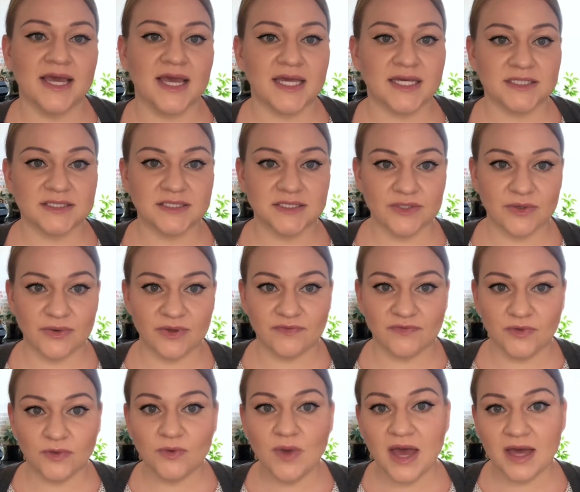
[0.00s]
And so
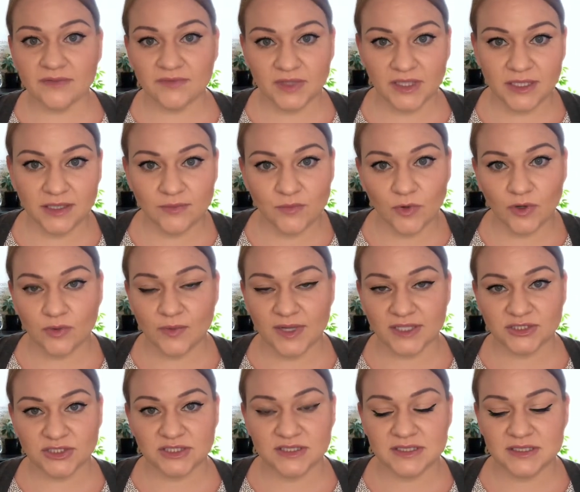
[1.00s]
if you have any more
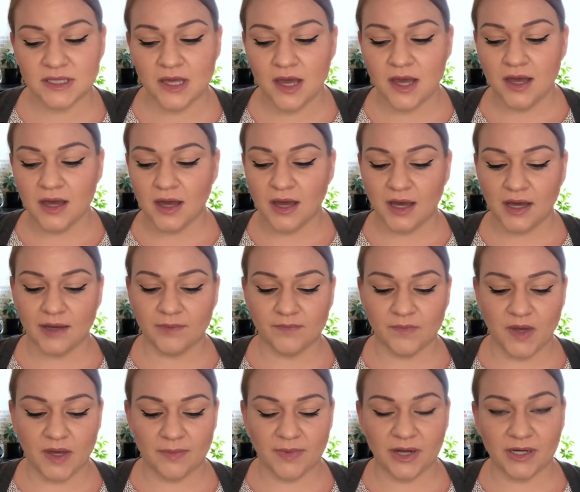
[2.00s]
questions
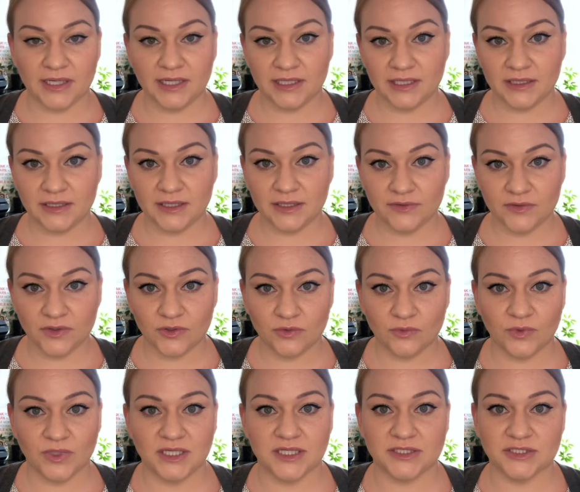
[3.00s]
about anything that you
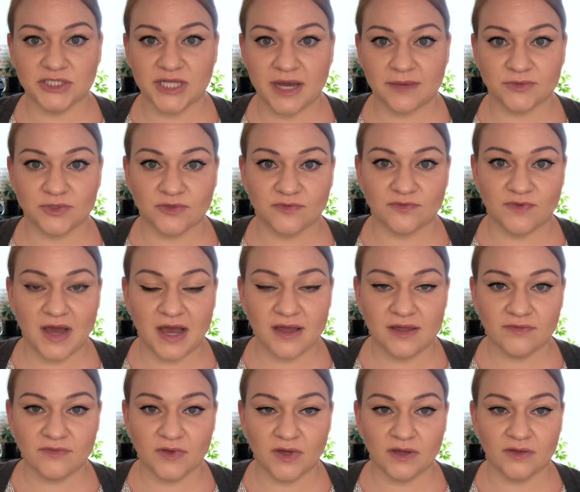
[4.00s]
read in Chapter
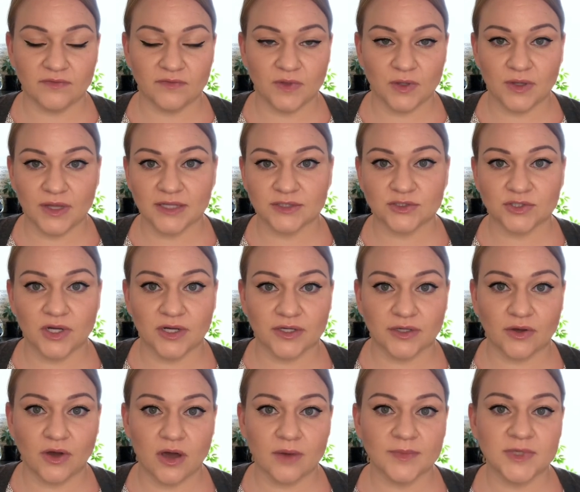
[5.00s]
5 of
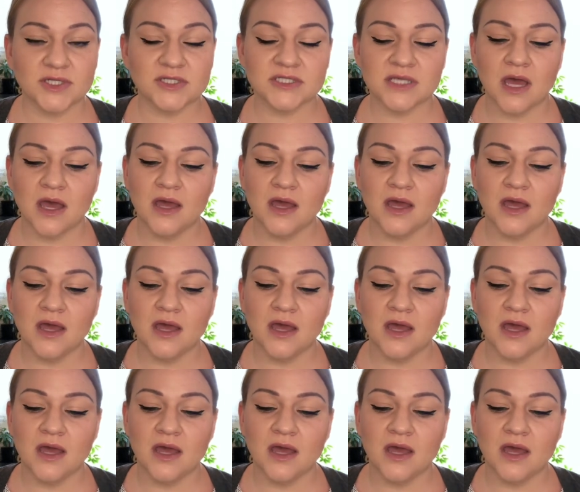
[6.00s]
Electronic Commerce,